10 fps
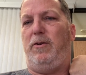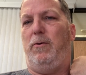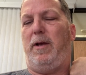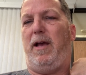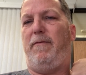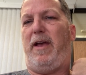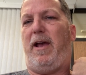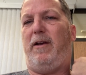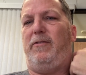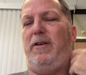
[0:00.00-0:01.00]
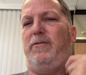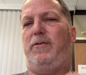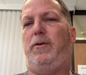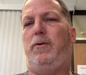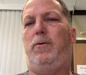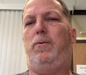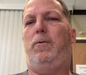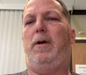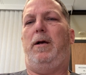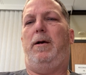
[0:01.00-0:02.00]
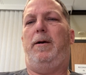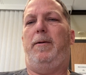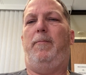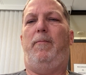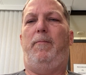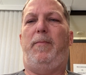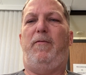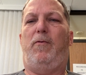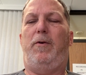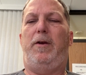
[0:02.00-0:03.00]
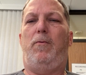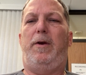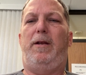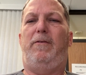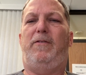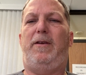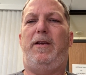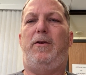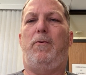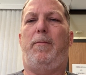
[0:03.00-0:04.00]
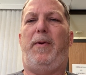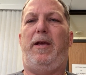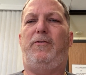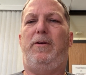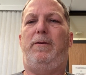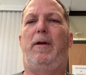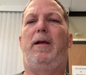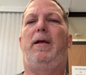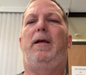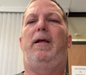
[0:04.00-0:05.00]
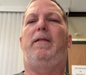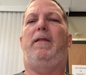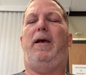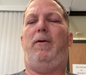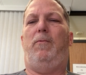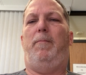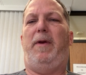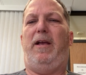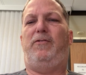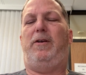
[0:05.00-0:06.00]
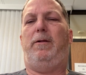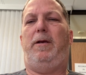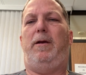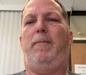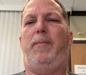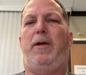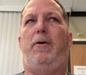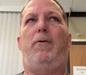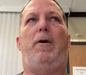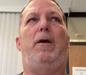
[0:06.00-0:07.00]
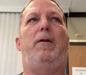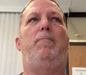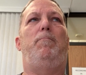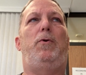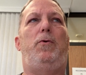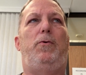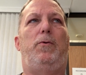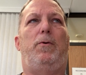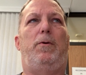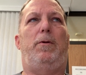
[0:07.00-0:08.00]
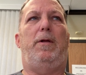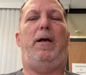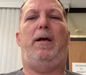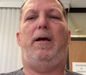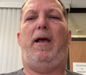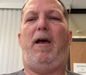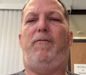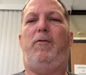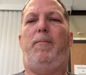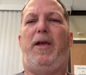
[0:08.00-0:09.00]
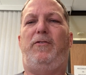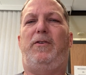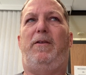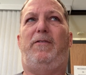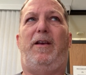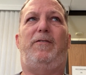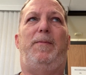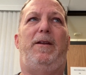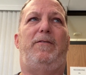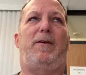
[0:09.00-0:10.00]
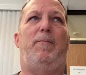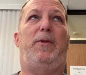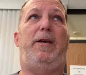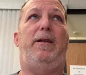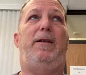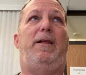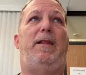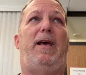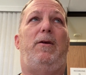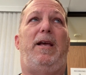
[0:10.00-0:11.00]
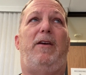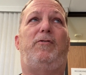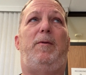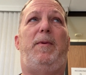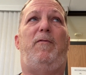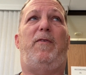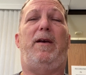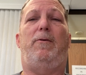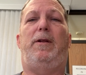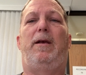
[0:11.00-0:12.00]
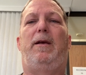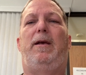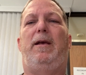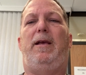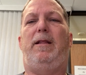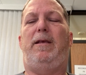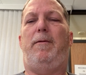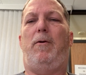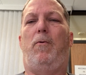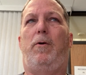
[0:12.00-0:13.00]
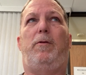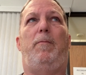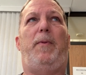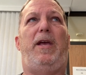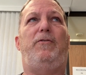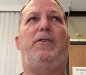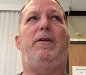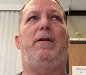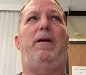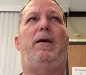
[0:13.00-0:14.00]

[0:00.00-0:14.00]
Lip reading: you'll have access to before you go in and see your patient, that will magically appear on Moodle after patient assessment is completed, and that'll actually be found in the ortho patient